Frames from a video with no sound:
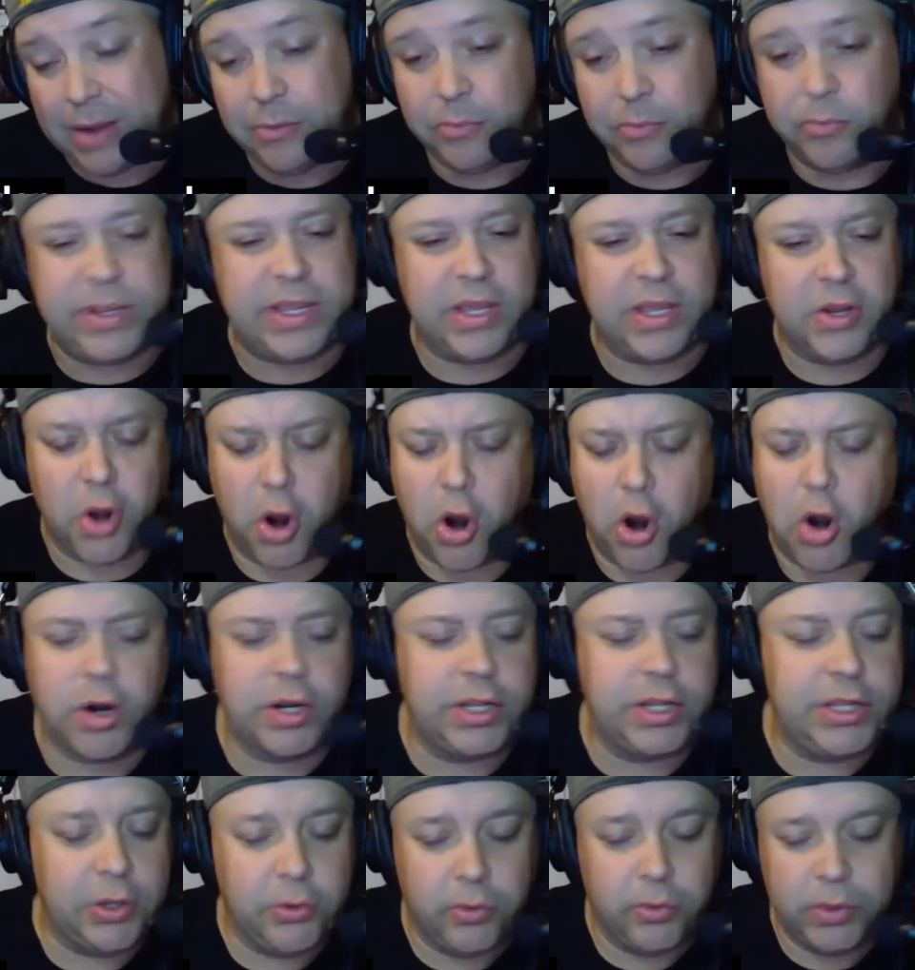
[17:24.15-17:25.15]
We can
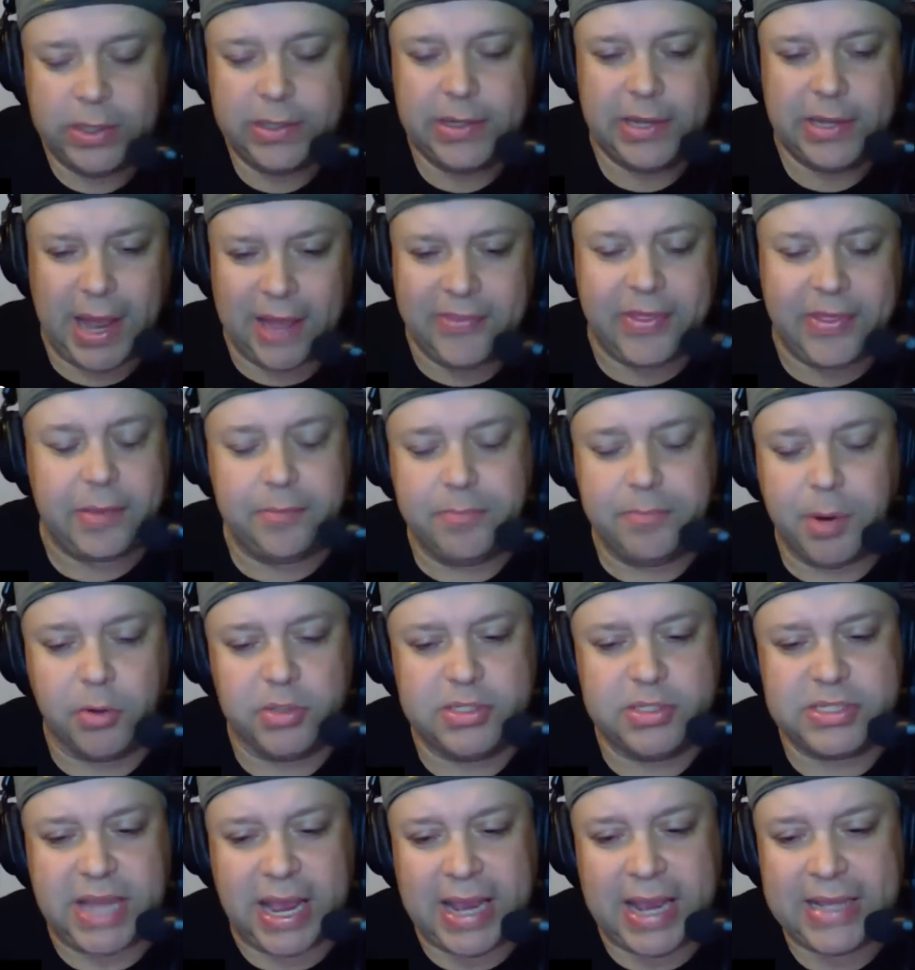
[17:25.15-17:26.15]
argue, I think, both
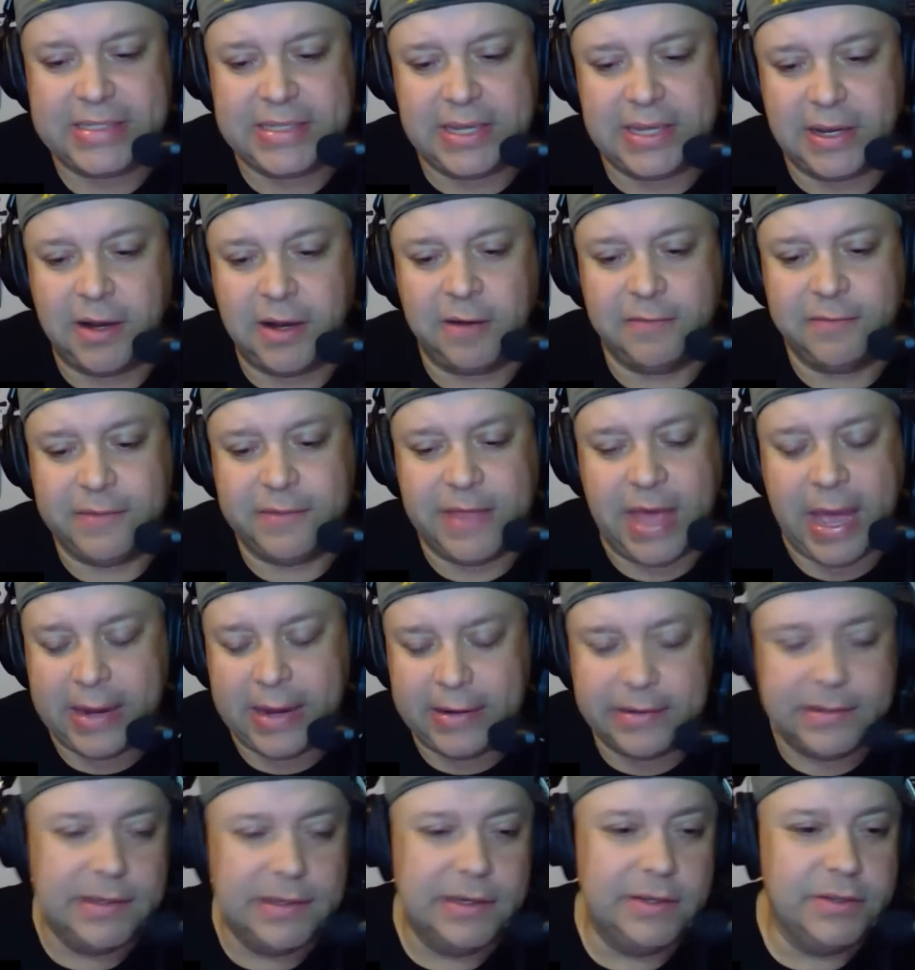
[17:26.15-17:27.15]
sides of that.
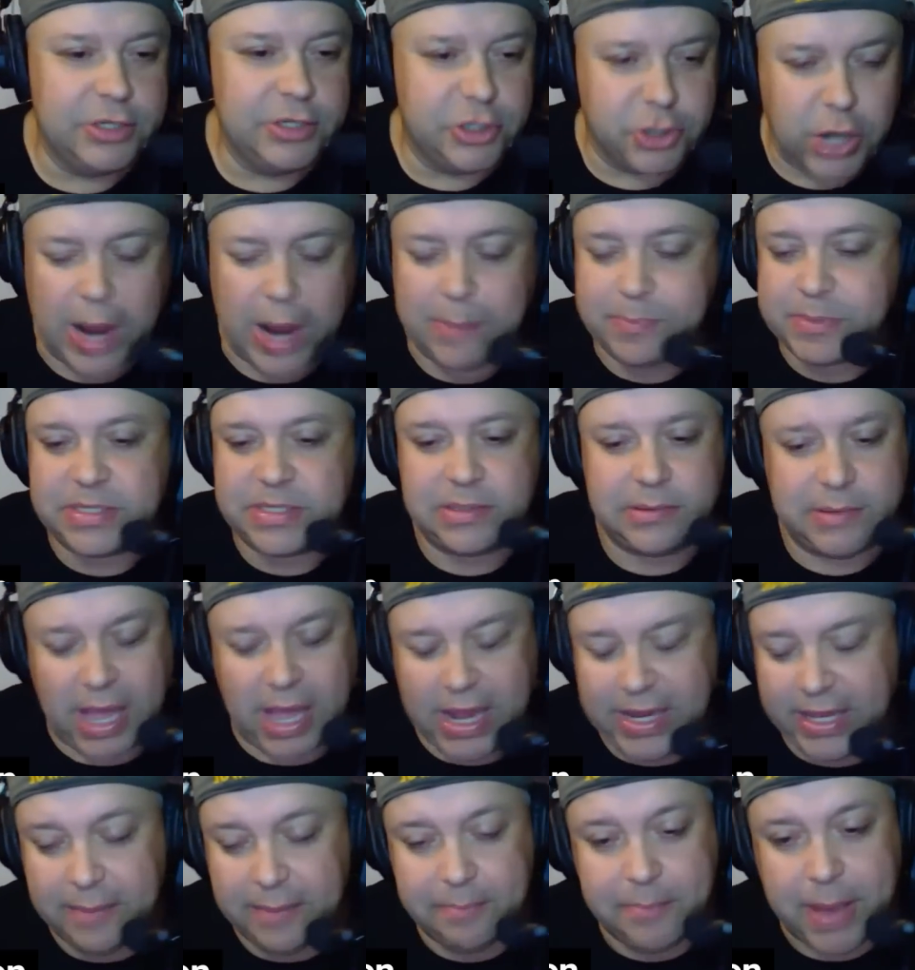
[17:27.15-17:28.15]
The drops, got
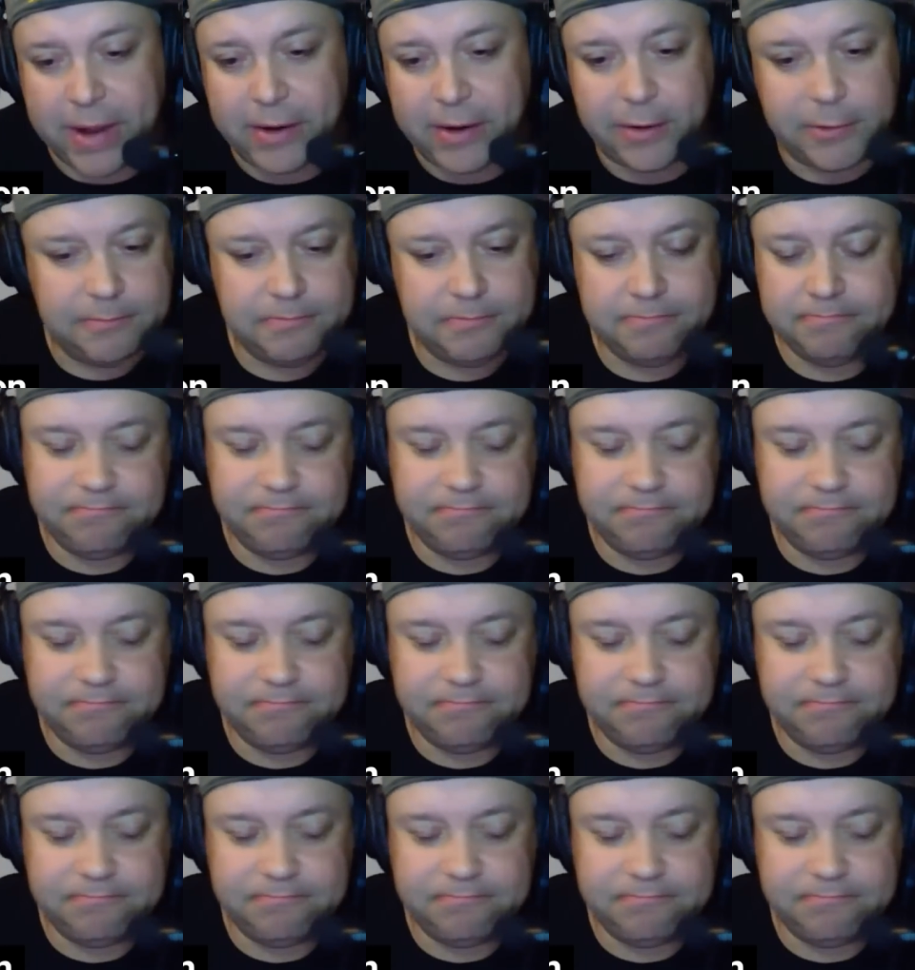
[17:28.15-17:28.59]
to get better.